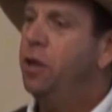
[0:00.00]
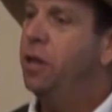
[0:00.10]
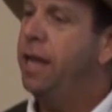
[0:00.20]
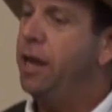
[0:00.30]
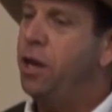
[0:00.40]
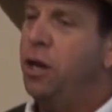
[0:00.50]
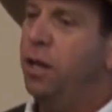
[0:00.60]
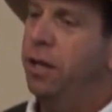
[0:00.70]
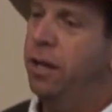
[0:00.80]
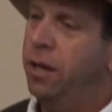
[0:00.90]
that
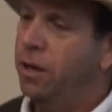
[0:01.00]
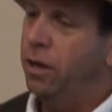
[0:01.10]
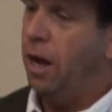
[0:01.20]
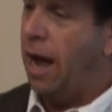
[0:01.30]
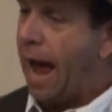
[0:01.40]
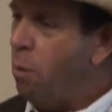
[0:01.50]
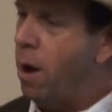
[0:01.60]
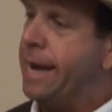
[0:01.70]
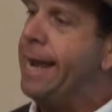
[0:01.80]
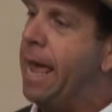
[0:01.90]
I
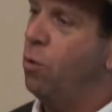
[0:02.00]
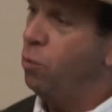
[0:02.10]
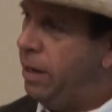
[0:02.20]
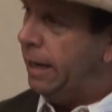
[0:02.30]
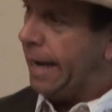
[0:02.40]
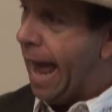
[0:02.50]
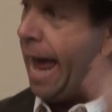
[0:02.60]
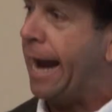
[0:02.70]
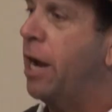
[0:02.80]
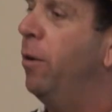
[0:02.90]
want to get a really
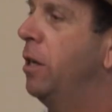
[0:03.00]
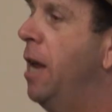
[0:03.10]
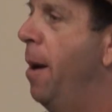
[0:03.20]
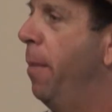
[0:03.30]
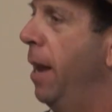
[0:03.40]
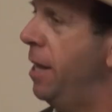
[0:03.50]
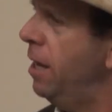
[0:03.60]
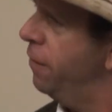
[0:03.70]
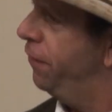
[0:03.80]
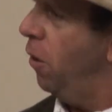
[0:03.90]
accurate sample. I
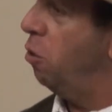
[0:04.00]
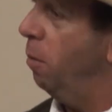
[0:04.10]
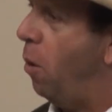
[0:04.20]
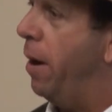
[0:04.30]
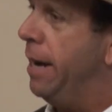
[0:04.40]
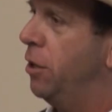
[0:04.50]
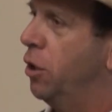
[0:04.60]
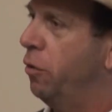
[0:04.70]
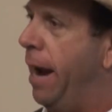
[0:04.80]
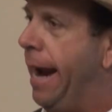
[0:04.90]
think the photo point is
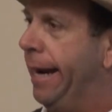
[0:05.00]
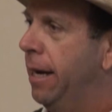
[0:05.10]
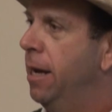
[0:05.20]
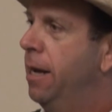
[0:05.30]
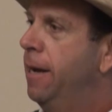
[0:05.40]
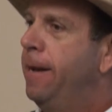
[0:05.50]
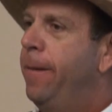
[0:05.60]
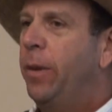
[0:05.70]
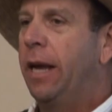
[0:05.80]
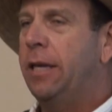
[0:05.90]
great
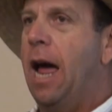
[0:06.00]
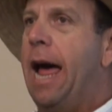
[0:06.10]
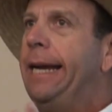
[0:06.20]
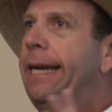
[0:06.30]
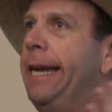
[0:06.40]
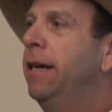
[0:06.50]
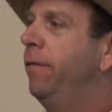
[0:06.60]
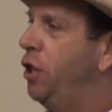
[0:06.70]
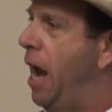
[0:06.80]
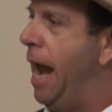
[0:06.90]
as an idea
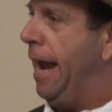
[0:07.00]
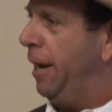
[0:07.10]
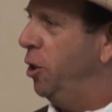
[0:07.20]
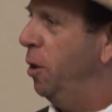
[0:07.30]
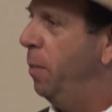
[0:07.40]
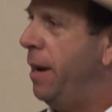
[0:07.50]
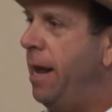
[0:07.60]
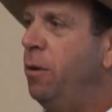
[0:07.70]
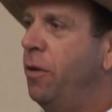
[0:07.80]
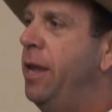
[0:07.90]
of change, but
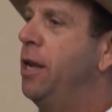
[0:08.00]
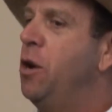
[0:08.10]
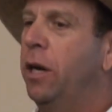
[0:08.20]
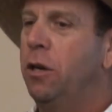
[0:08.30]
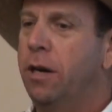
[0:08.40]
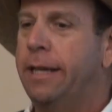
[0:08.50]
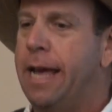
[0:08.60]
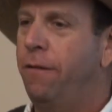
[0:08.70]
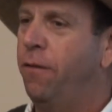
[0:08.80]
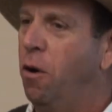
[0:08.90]
I don't think you can look at
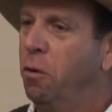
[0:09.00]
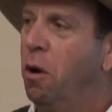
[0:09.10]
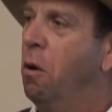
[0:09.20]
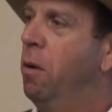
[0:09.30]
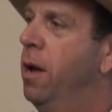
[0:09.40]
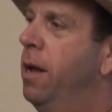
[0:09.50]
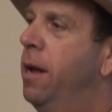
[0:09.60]
that photo